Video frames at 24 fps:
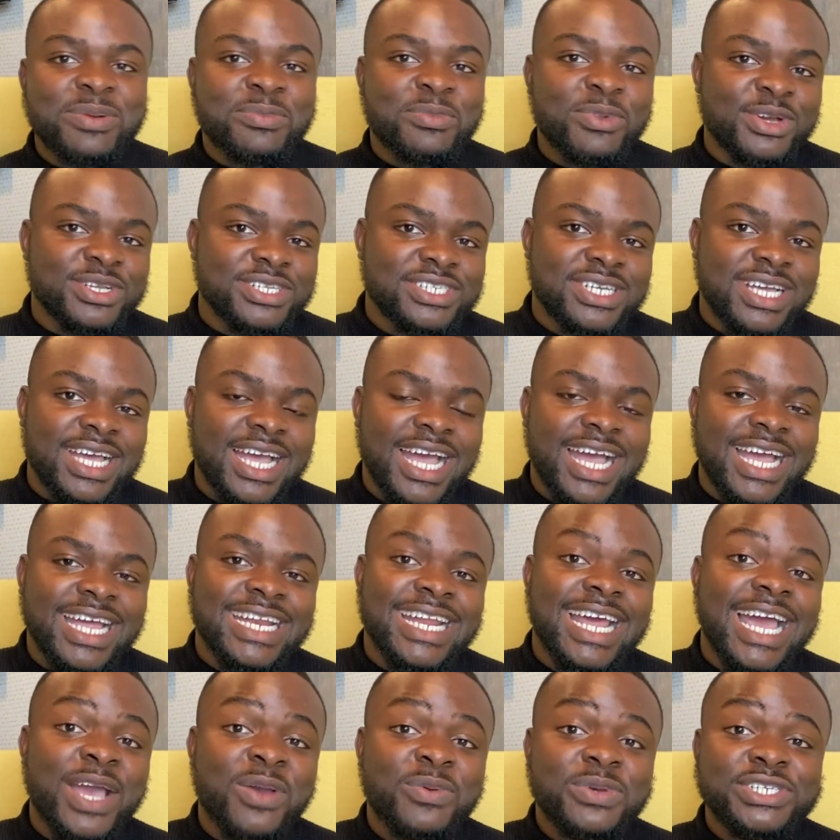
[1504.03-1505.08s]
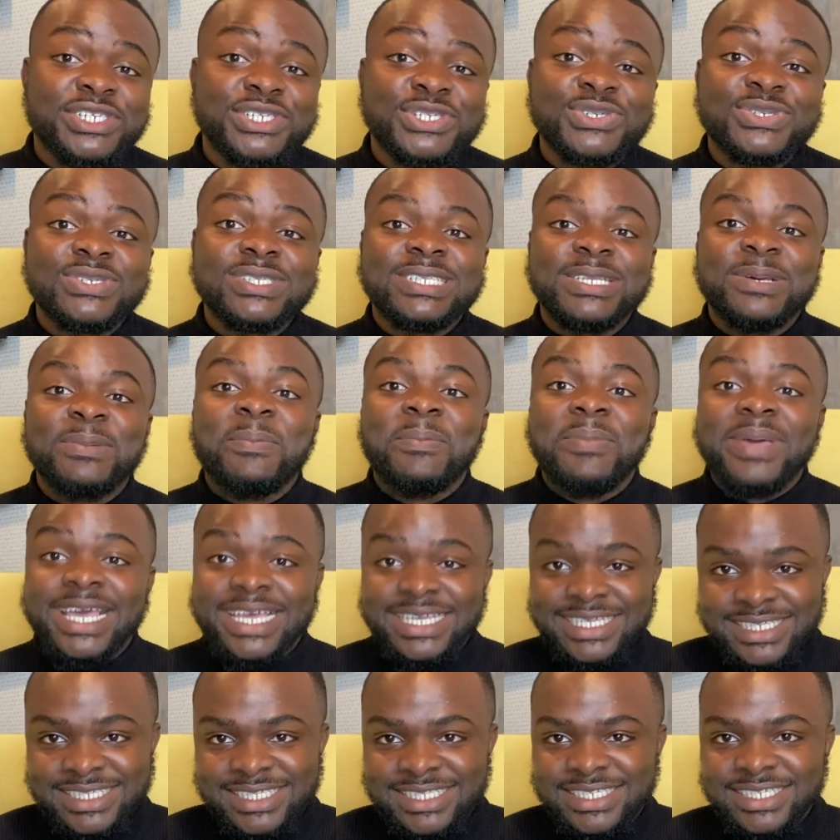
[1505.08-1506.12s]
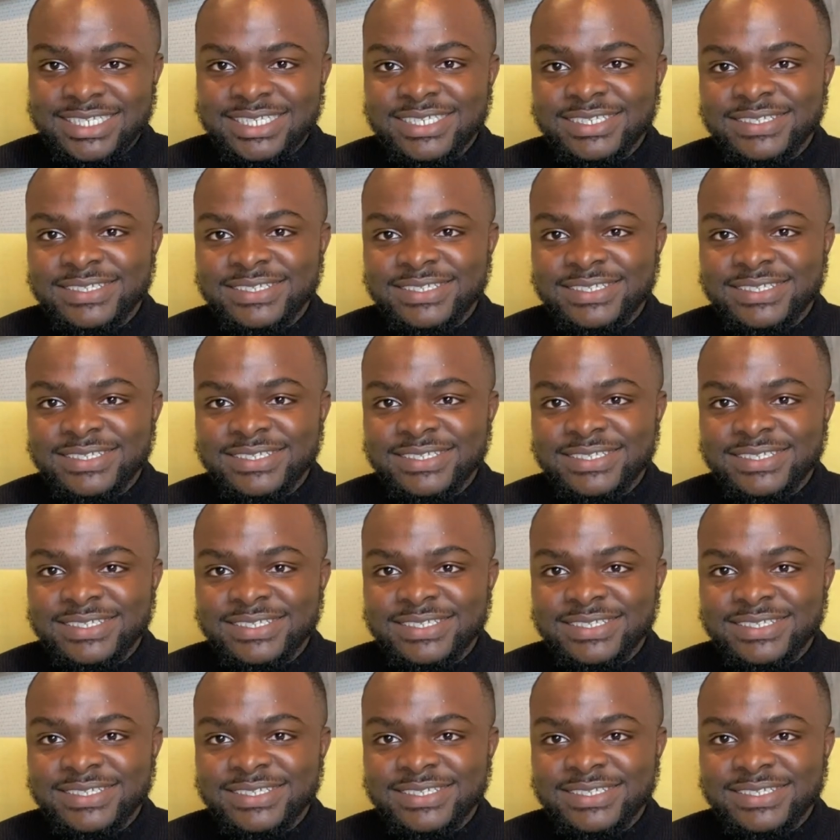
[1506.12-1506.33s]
much, and I wish you the best.